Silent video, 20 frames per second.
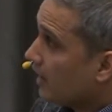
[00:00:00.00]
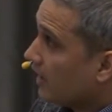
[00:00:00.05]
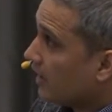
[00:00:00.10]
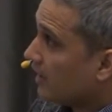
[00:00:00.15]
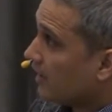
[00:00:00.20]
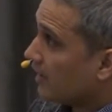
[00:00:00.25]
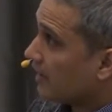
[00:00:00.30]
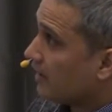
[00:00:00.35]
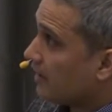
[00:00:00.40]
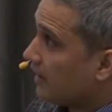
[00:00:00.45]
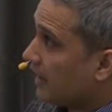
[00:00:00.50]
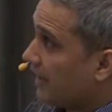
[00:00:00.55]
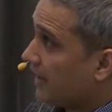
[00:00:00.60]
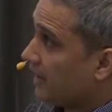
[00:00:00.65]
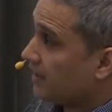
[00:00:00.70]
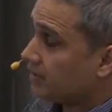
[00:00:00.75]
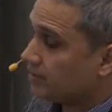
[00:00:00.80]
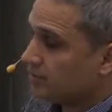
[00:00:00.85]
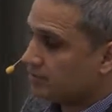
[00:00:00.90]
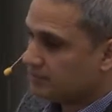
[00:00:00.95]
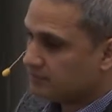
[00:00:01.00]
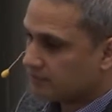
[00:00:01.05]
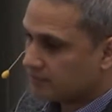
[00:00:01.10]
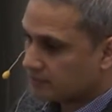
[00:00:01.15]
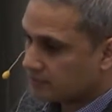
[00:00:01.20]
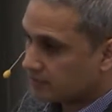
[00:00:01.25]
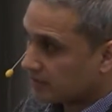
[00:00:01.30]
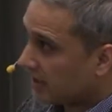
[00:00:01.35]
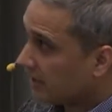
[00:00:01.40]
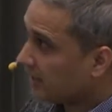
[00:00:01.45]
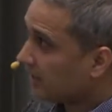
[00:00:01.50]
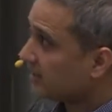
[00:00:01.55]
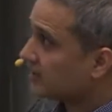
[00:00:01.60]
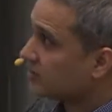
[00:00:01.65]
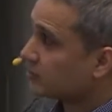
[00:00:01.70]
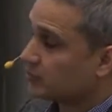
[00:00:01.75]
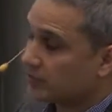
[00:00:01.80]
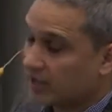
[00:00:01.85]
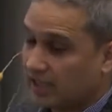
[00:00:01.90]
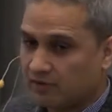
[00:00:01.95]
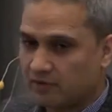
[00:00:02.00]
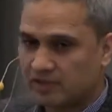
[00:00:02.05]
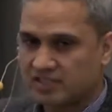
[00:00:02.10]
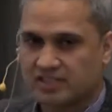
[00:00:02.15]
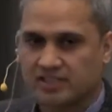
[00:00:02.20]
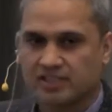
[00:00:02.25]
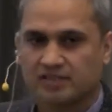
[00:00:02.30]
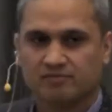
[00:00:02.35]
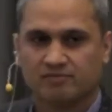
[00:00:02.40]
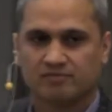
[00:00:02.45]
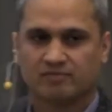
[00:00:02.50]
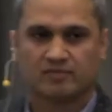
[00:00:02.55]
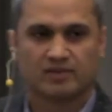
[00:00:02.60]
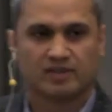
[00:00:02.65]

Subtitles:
Another thing is privacy.